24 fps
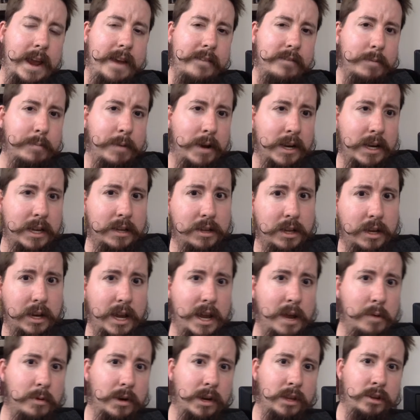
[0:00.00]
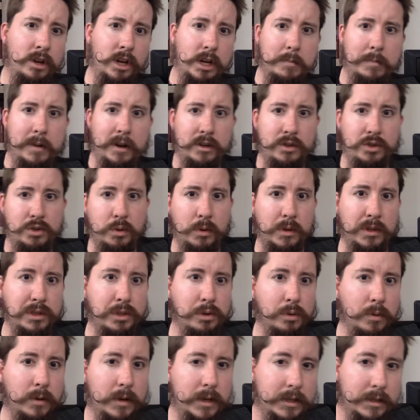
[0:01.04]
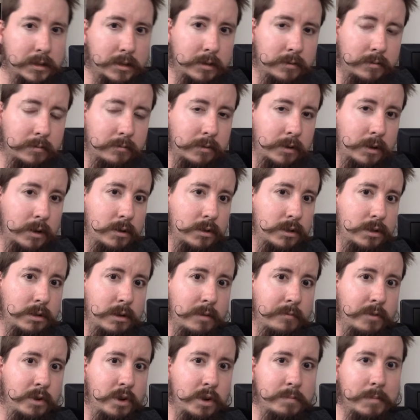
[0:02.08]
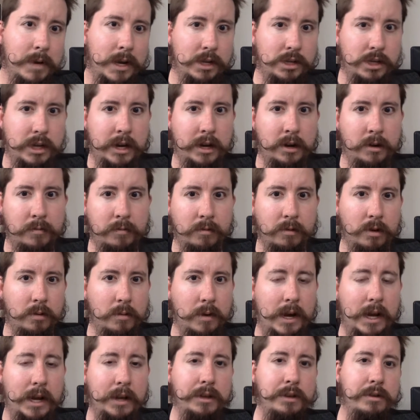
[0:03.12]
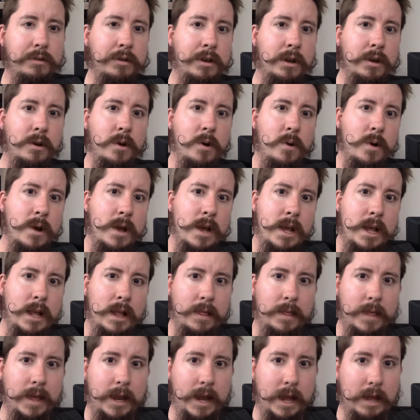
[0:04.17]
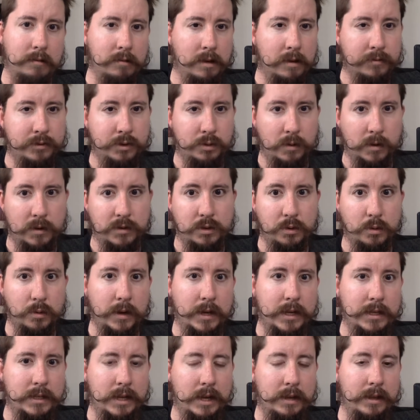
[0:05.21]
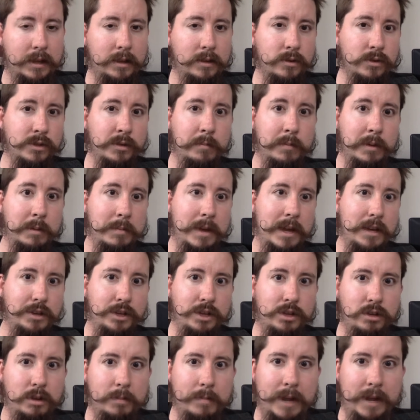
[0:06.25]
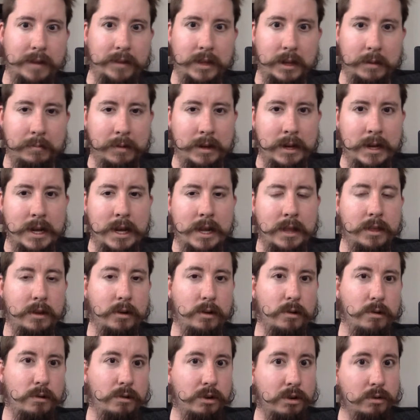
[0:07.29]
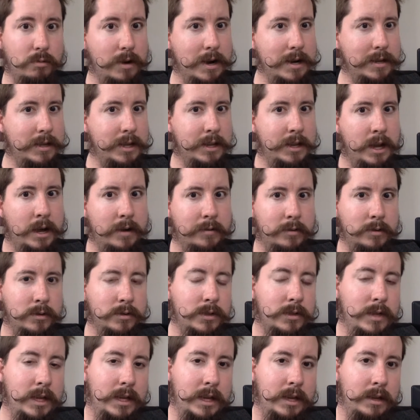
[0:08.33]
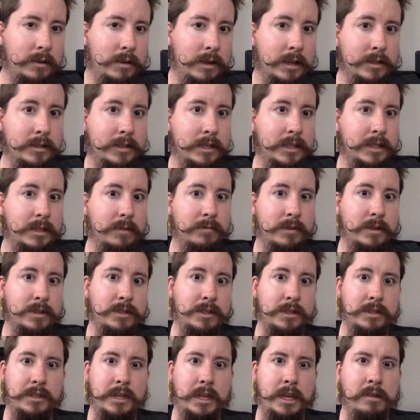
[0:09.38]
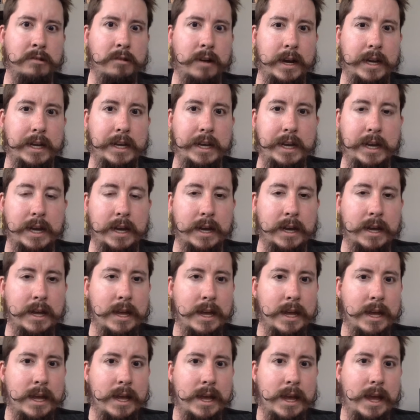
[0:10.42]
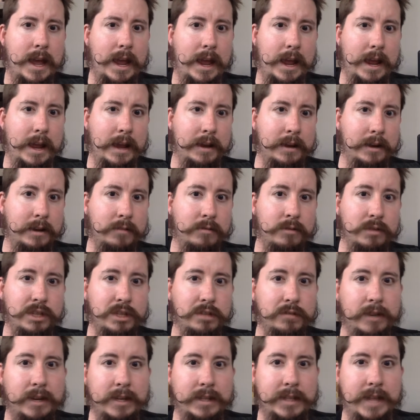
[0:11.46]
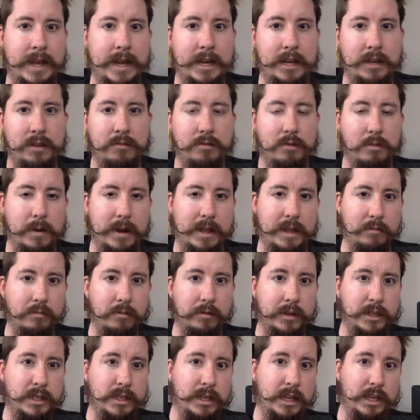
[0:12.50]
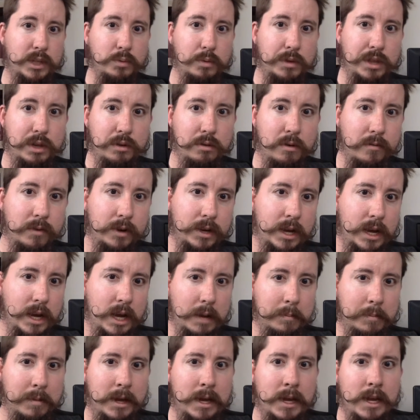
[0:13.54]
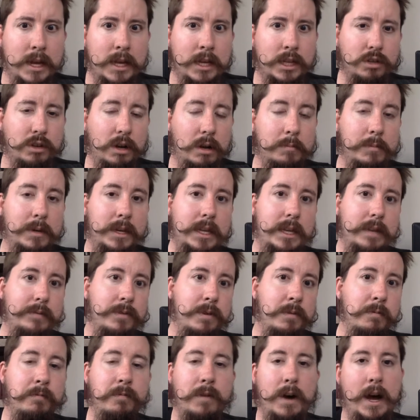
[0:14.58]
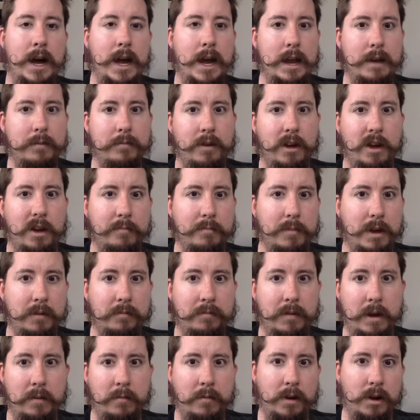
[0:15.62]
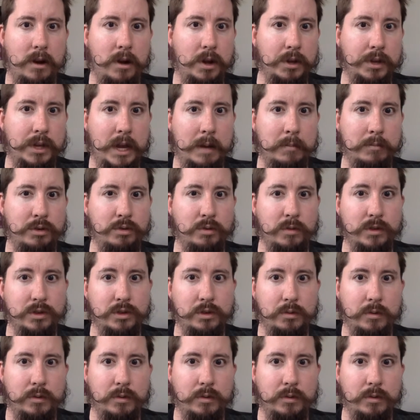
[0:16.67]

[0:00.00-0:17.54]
Hey everybody, today I want to talk about short stories. For those who have viewed my channel for a while, you know that I love short stories. I think there's something magical about them. They're harder to write than novels. They can consist of just a single idea and crystallize that into a way that really sticks with you over time. So I'm going to give you five of my favorite all-time short